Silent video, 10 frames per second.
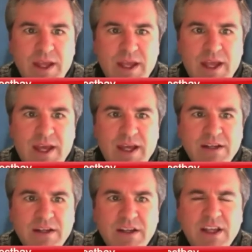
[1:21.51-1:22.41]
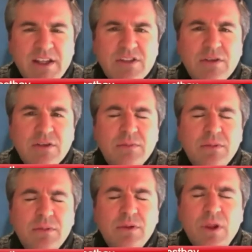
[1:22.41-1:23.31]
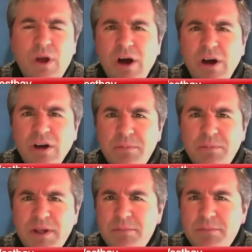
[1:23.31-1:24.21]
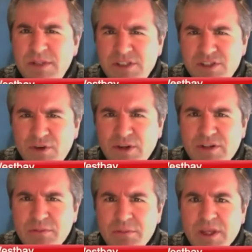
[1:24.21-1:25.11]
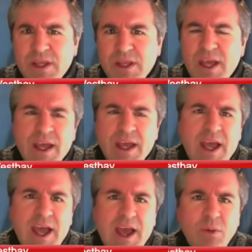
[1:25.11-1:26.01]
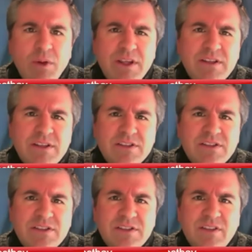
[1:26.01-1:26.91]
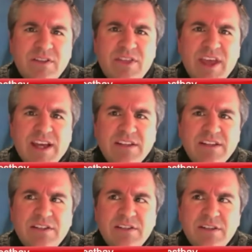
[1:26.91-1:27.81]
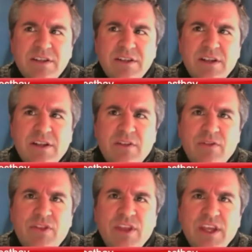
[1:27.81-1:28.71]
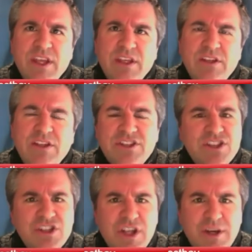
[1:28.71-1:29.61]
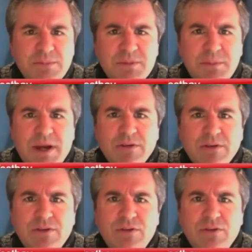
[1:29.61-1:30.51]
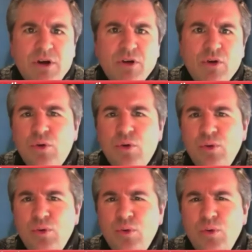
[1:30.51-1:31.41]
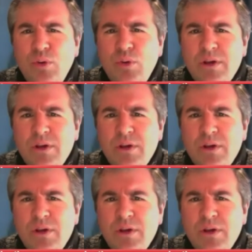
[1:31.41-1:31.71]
And it has long been a mystery to me how it is that the decision comes about on who